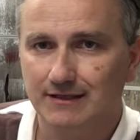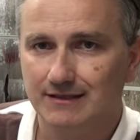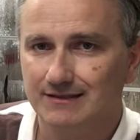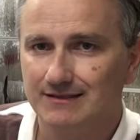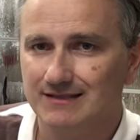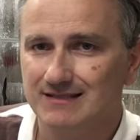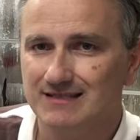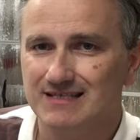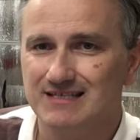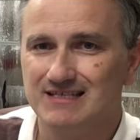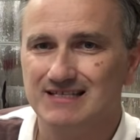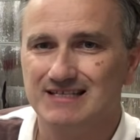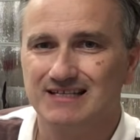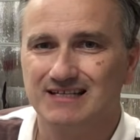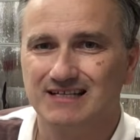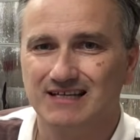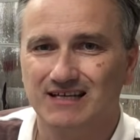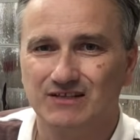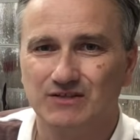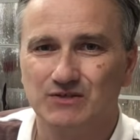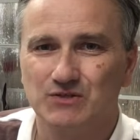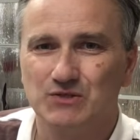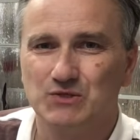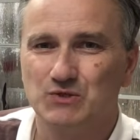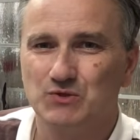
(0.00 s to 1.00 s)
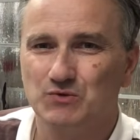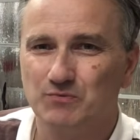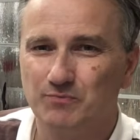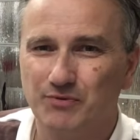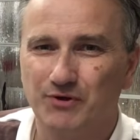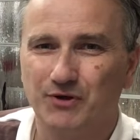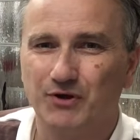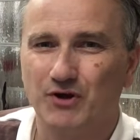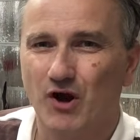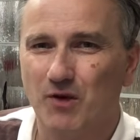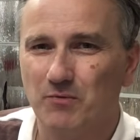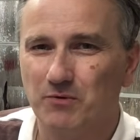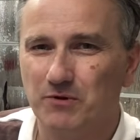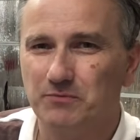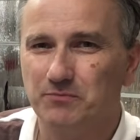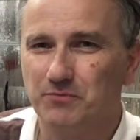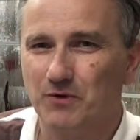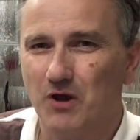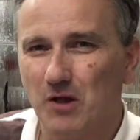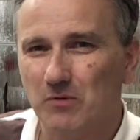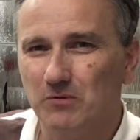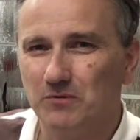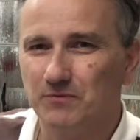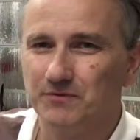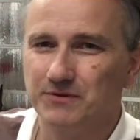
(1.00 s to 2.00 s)
This is another super common
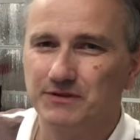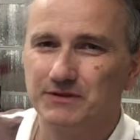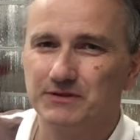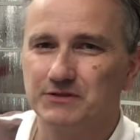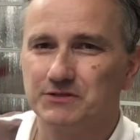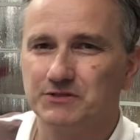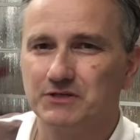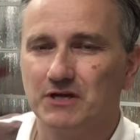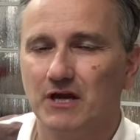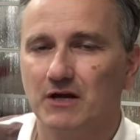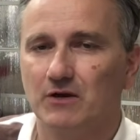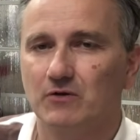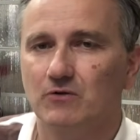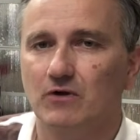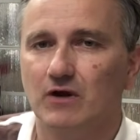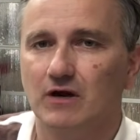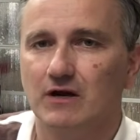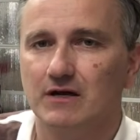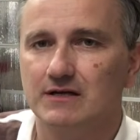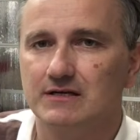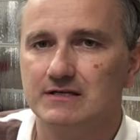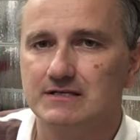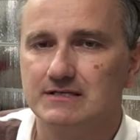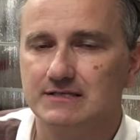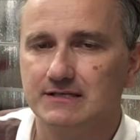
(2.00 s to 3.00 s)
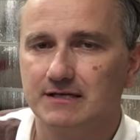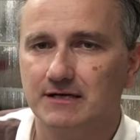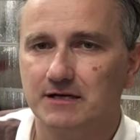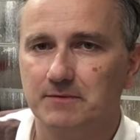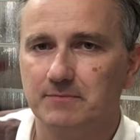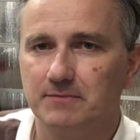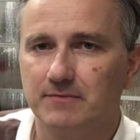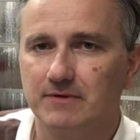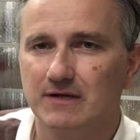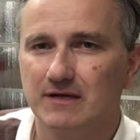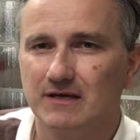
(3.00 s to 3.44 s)
problem with the Jaguar S Type.